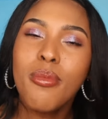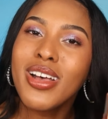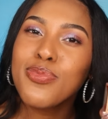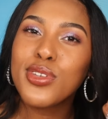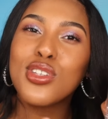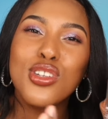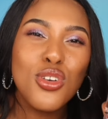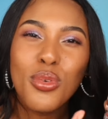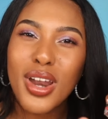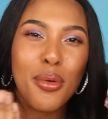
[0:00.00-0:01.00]
am I supposed to
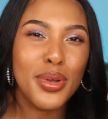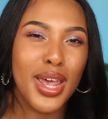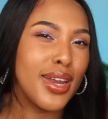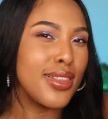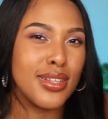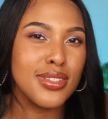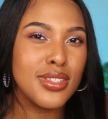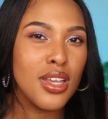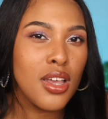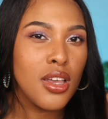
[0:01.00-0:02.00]
do when I run out of
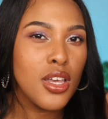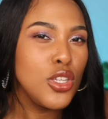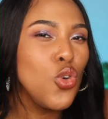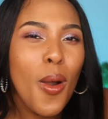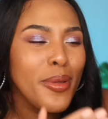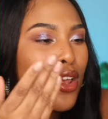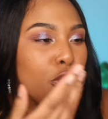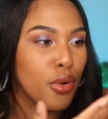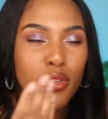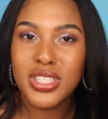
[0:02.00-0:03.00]
this? You want me to
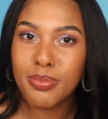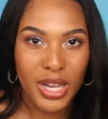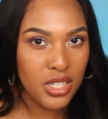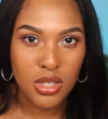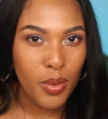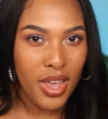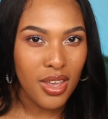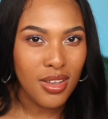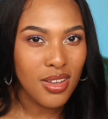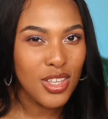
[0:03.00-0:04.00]
throw this bottle
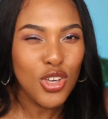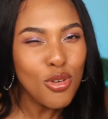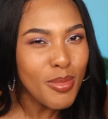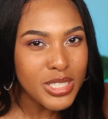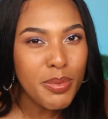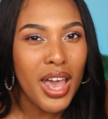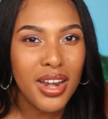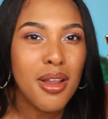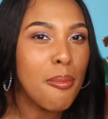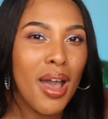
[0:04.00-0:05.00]
away? You must be out
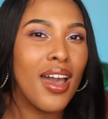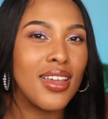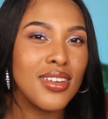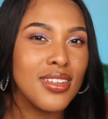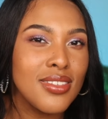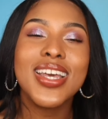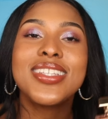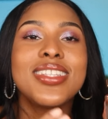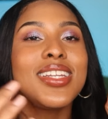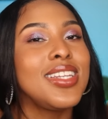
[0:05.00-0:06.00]
of your mind.
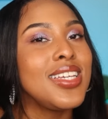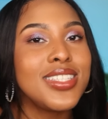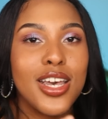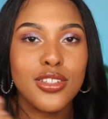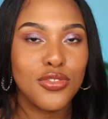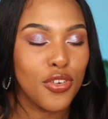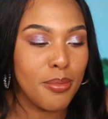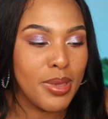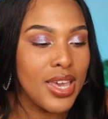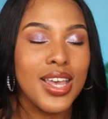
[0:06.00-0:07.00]
It's the details for
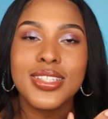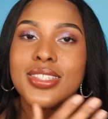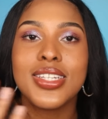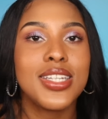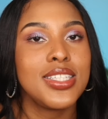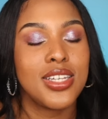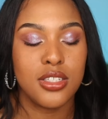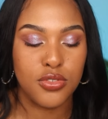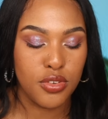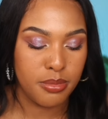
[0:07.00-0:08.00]
me. It's the
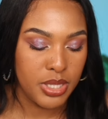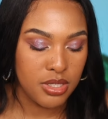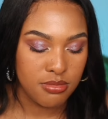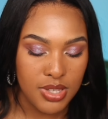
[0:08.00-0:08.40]
details for me.